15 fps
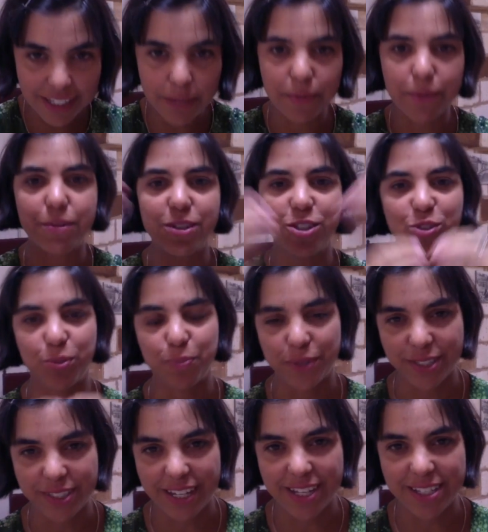image to a
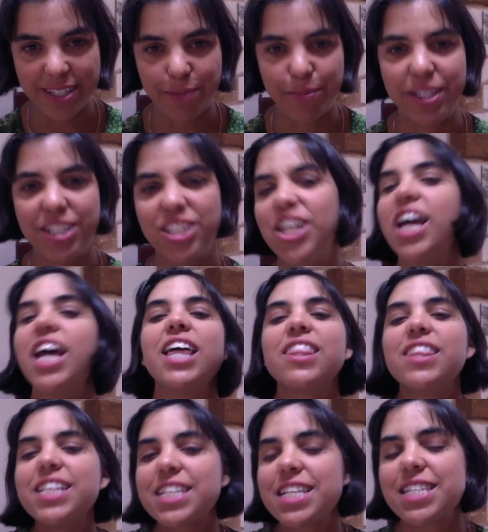precise image.
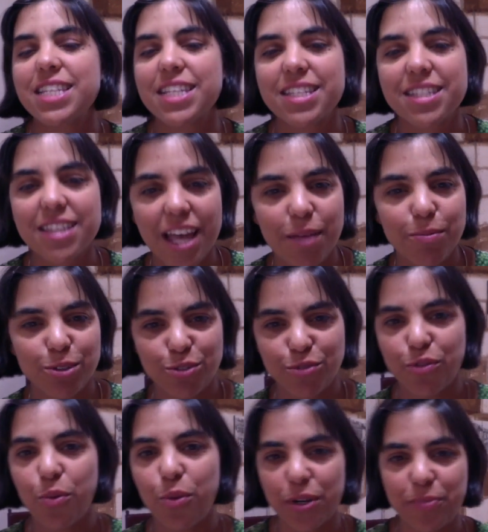This is the established
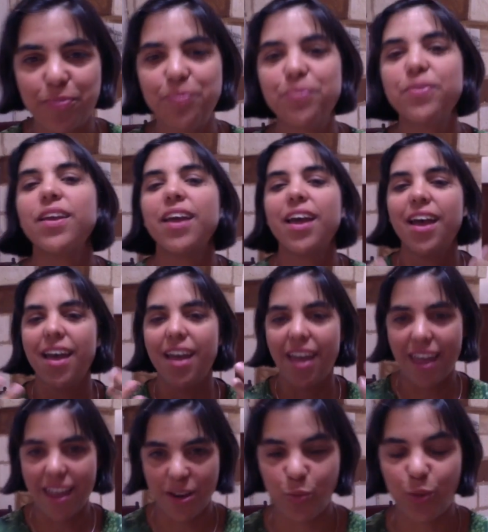form,
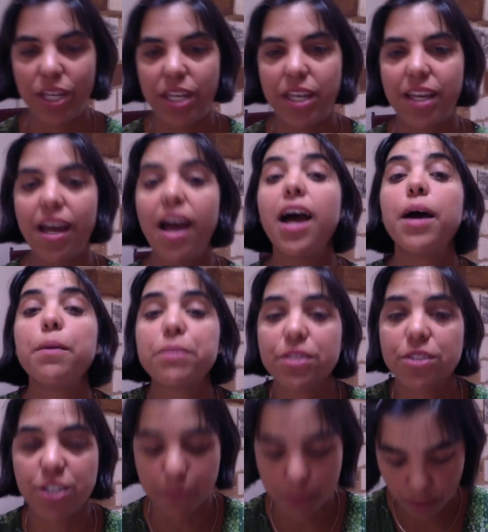and we come to
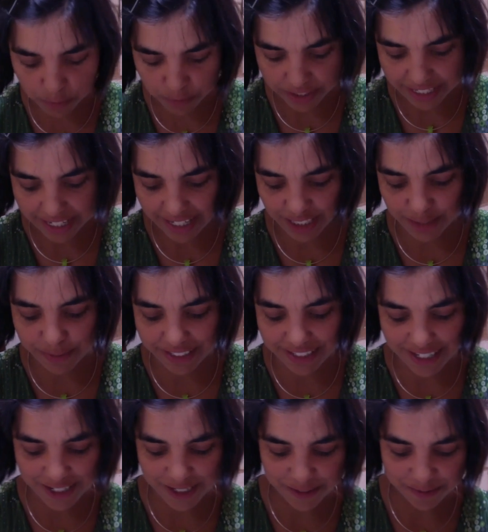this poem with that
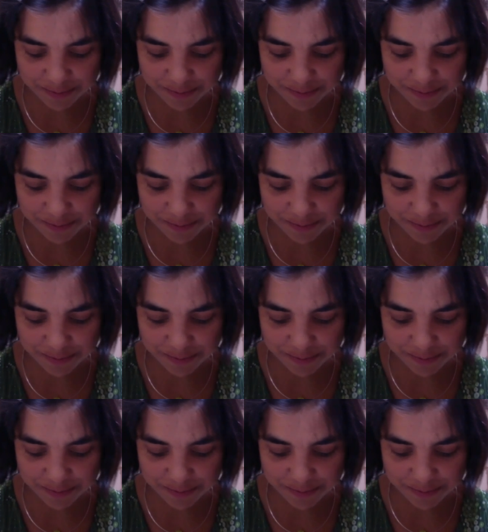expectation.